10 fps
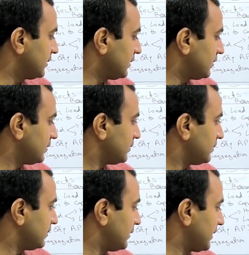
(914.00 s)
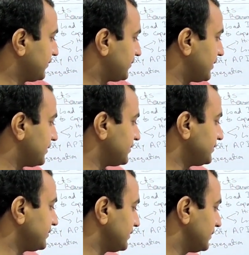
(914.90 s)
The next stage
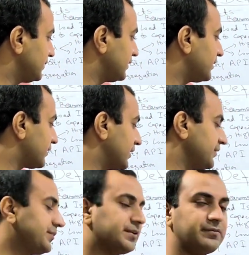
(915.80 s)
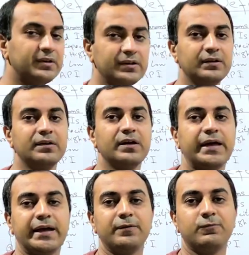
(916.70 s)
is dry sieving,
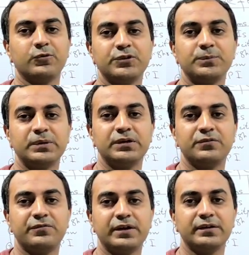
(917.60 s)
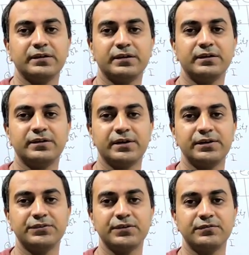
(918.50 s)
and possible defect in
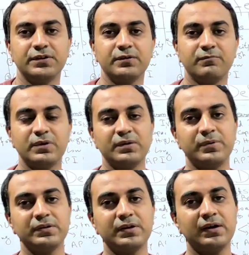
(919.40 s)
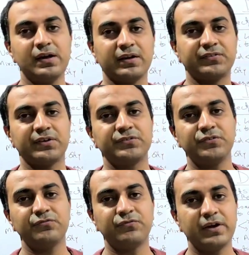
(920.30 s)
dry sieving may be the
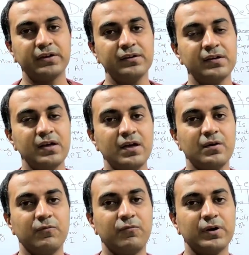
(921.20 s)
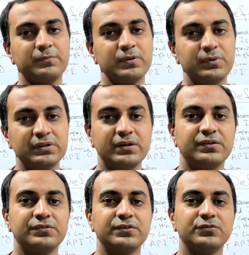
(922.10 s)
excessive fine. What may be
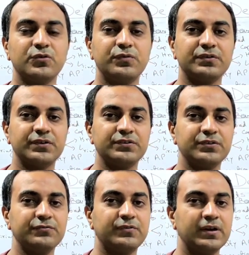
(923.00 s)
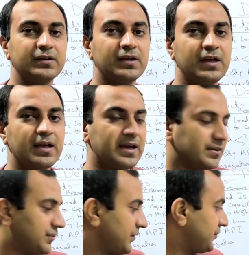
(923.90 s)
the reasons of excessive fine?
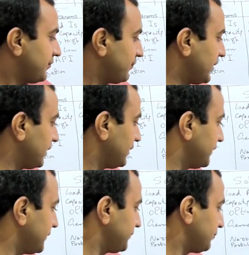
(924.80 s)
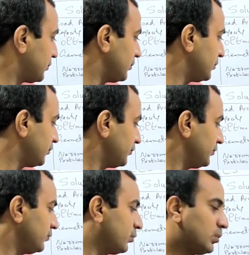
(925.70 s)
Excessive fine is
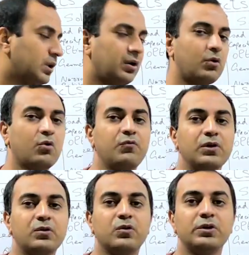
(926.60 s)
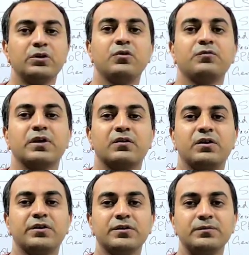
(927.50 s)
produced due to the overloading of
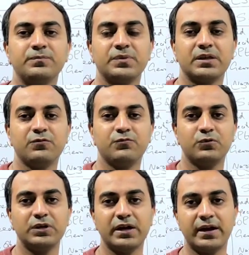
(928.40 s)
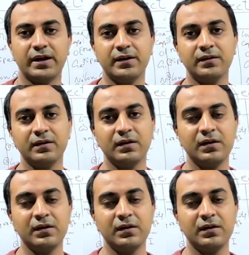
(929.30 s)
granulator. If we add